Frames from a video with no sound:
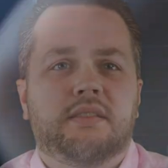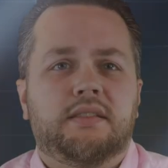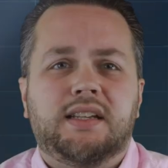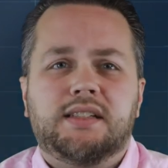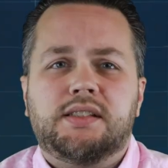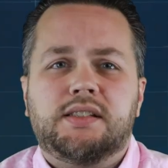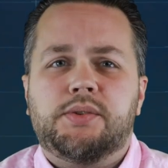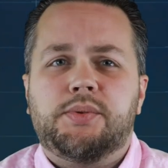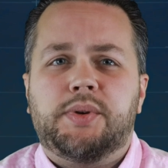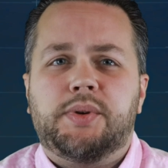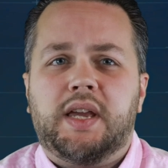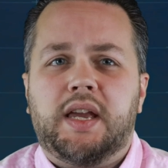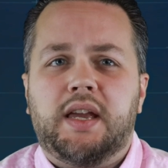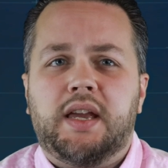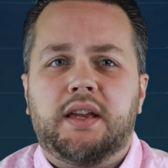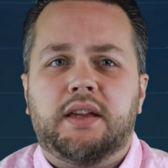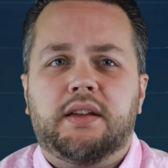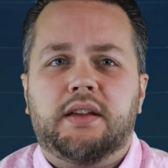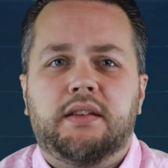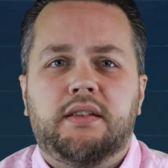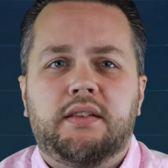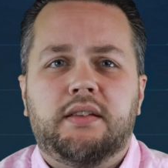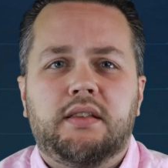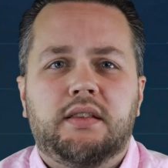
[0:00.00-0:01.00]
That's
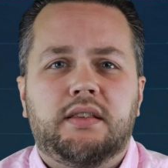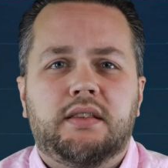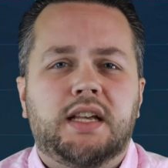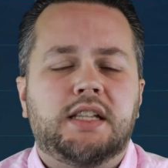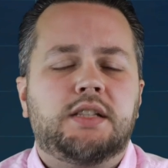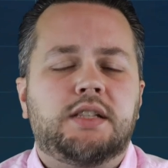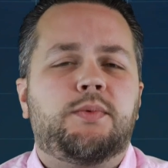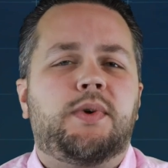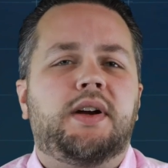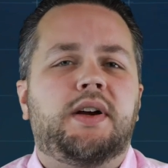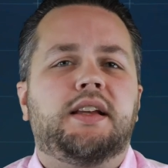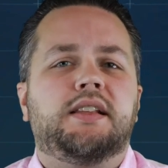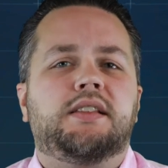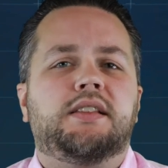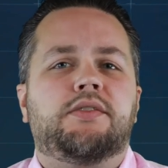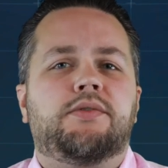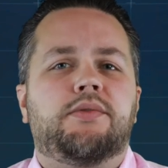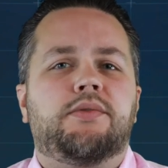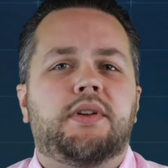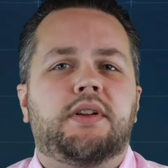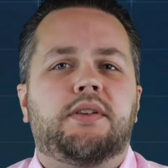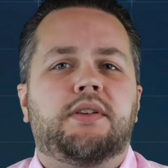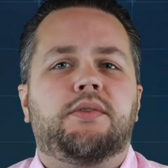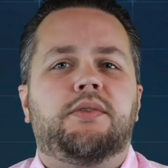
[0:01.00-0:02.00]
okay. That's why it's
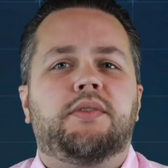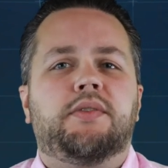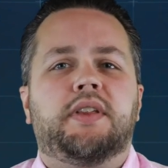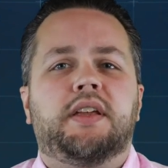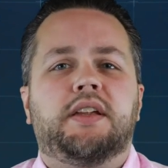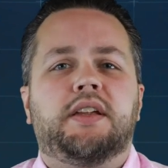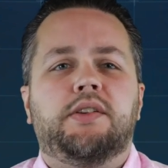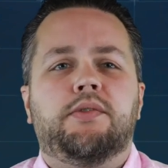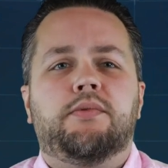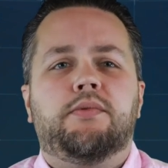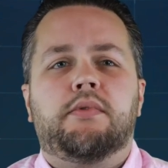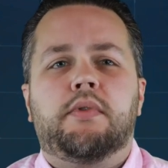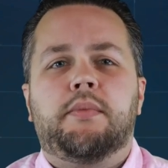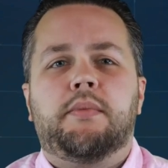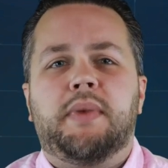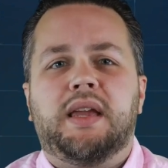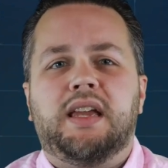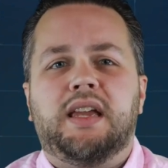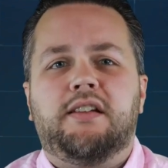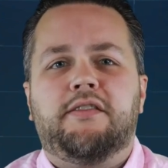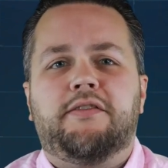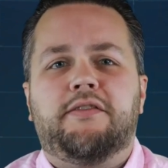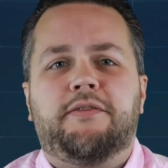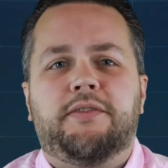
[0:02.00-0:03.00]
critical that you
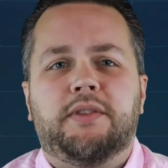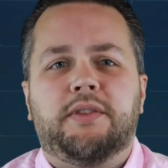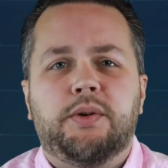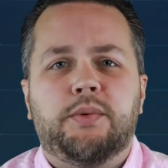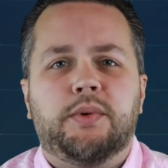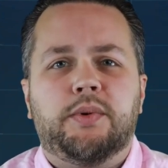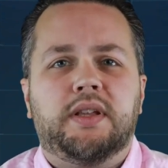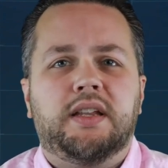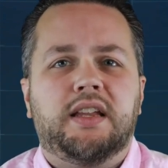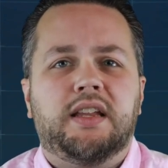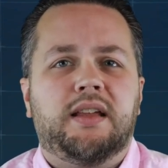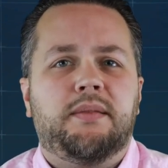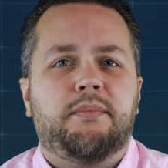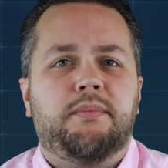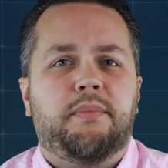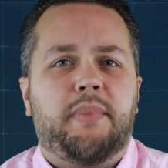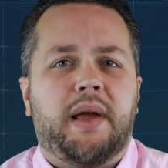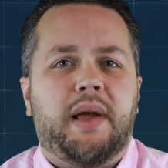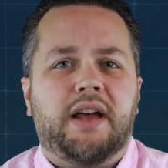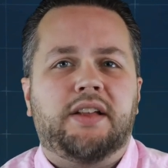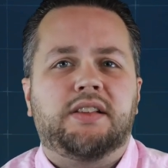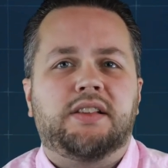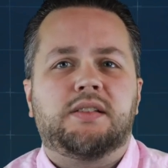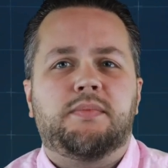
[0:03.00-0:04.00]
remain fluid and
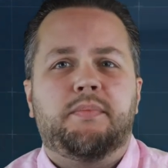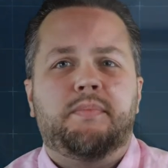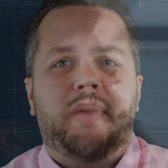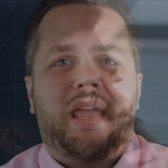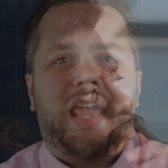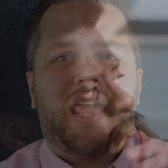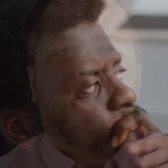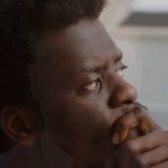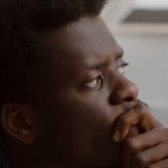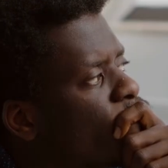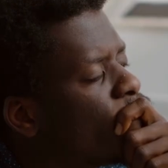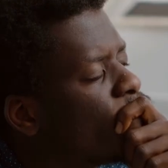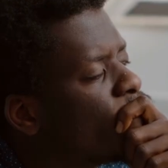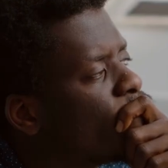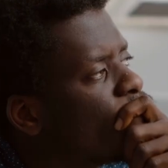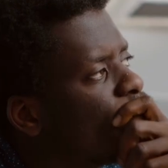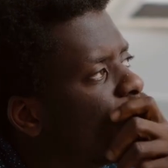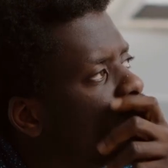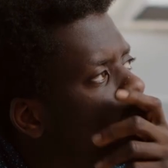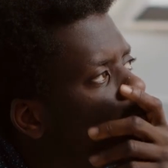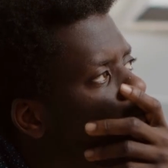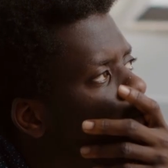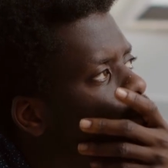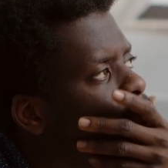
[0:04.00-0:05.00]
bounce back to
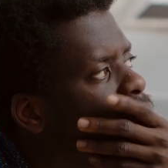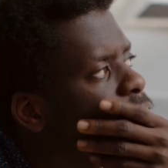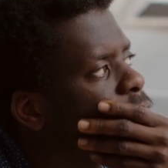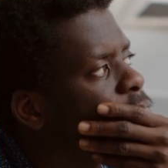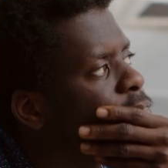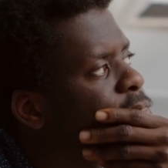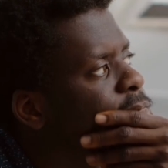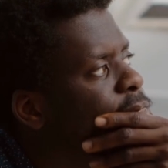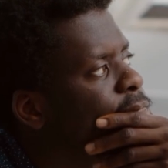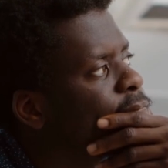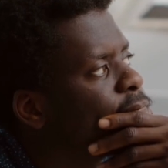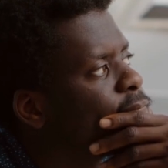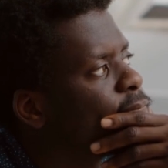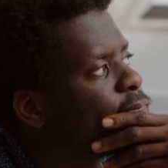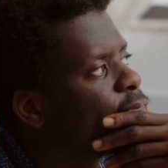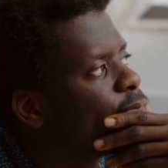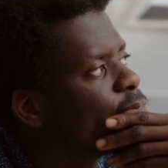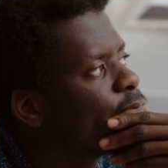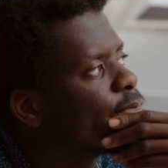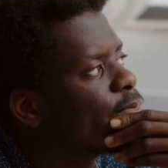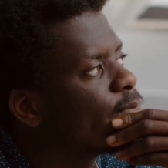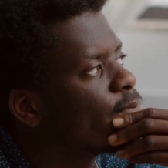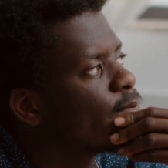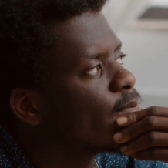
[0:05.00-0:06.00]
the estimate
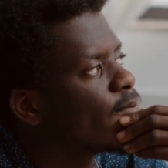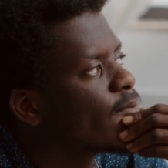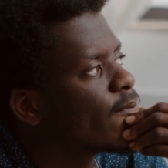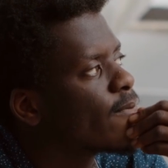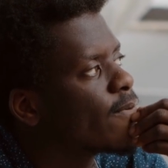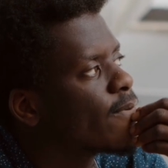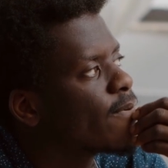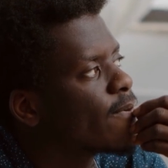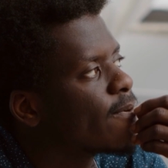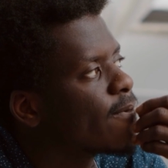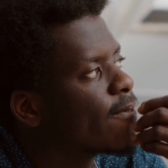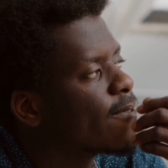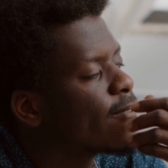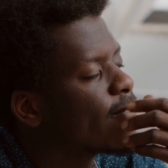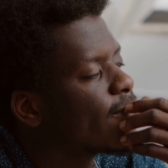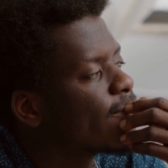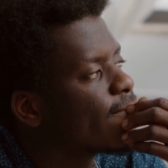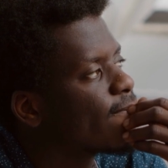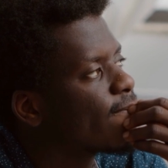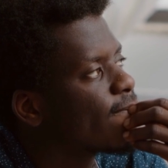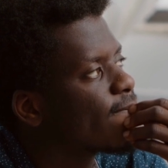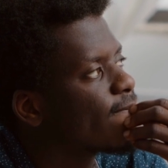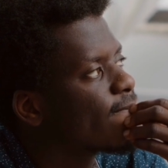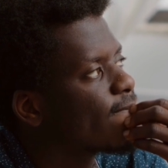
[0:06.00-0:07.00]
resources process
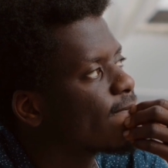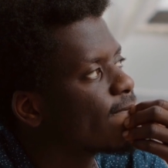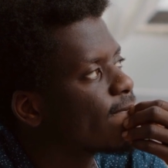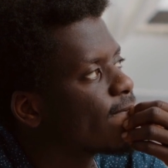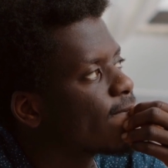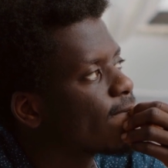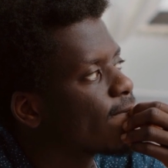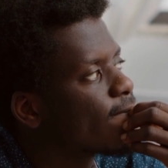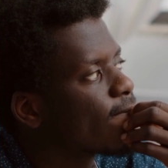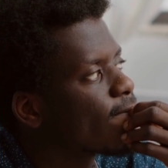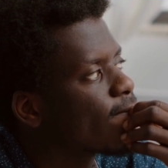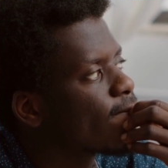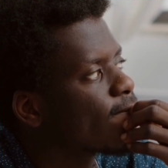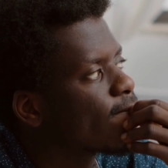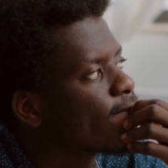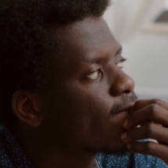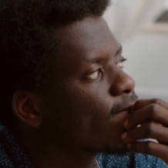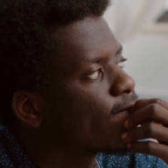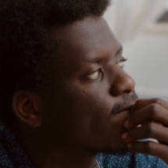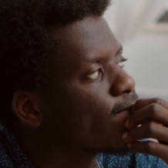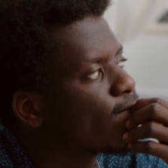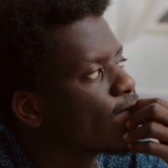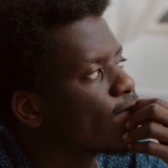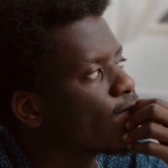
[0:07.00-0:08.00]
when you
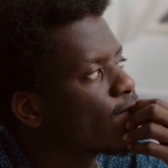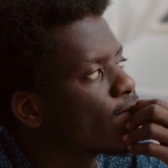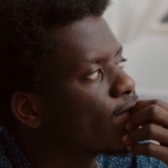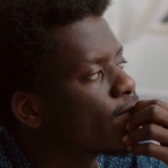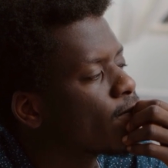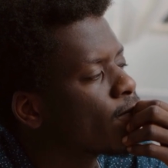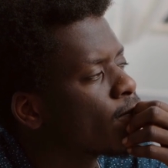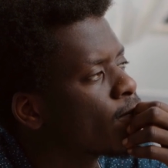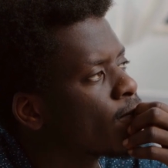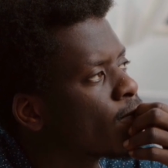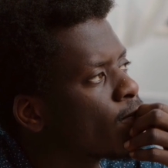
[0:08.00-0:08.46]
identify something